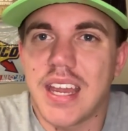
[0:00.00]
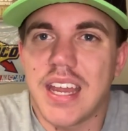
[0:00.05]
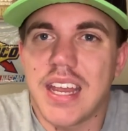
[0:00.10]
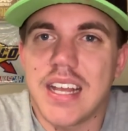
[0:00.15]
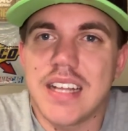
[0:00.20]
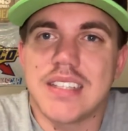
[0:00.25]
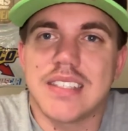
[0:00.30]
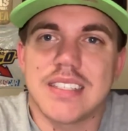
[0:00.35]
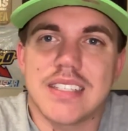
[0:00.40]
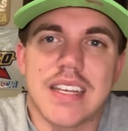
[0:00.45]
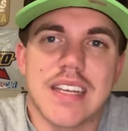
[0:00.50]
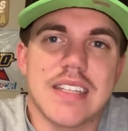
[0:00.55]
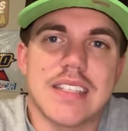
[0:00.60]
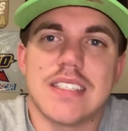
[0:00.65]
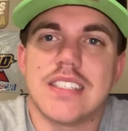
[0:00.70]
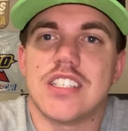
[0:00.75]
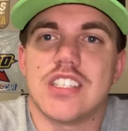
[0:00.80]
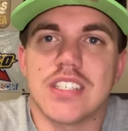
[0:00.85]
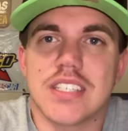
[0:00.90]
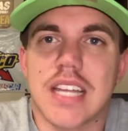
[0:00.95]
It's
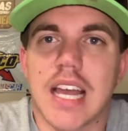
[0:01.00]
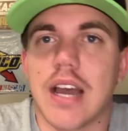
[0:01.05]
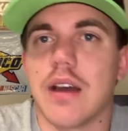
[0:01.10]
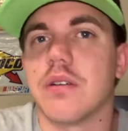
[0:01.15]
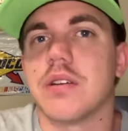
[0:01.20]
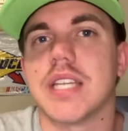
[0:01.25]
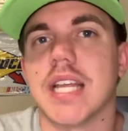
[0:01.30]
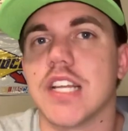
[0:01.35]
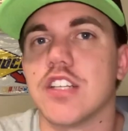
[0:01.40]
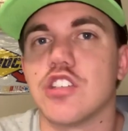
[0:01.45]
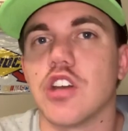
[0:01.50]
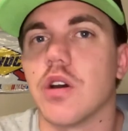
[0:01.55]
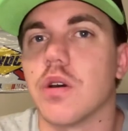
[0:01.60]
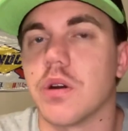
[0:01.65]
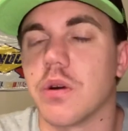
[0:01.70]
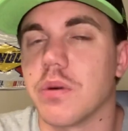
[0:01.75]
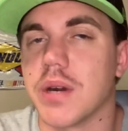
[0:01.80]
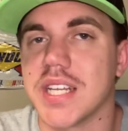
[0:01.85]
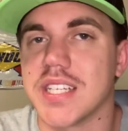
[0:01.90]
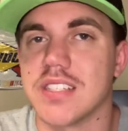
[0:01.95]
just how
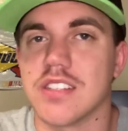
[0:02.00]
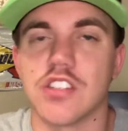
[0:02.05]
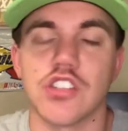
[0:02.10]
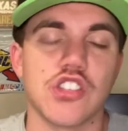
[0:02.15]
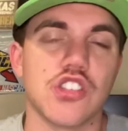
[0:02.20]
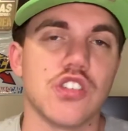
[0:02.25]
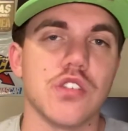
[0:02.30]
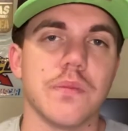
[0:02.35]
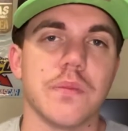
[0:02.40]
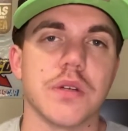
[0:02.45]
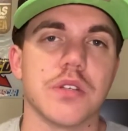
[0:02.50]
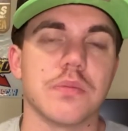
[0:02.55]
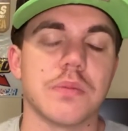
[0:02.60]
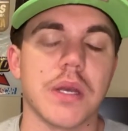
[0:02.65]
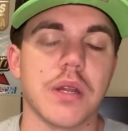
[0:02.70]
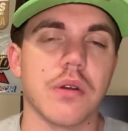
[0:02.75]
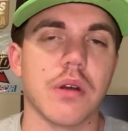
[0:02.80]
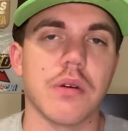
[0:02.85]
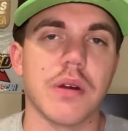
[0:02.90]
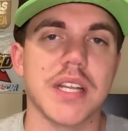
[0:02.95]
Daytona races. The super
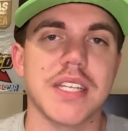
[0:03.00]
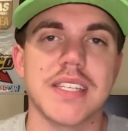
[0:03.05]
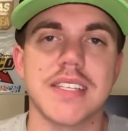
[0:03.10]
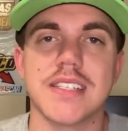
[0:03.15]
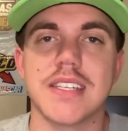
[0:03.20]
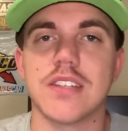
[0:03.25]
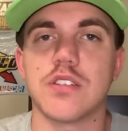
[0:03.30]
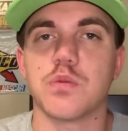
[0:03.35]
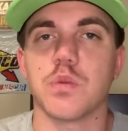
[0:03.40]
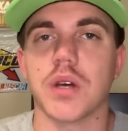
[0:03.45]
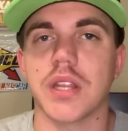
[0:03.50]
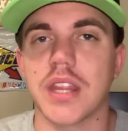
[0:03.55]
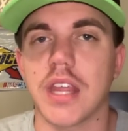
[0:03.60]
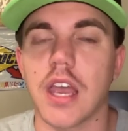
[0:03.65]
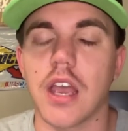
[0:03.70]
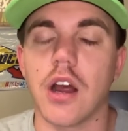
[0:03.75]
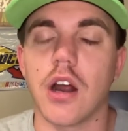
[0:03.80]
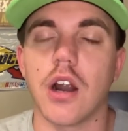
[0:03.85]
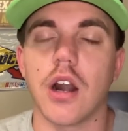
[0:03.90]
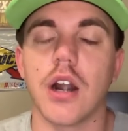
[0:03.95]
speedway races, it's what
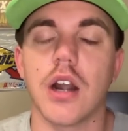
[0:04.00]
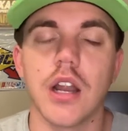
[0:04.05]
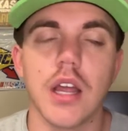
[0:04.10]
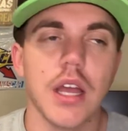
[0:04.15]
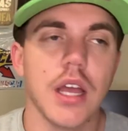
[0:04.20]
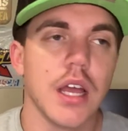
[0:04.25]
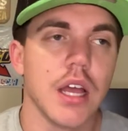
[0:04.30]
they are.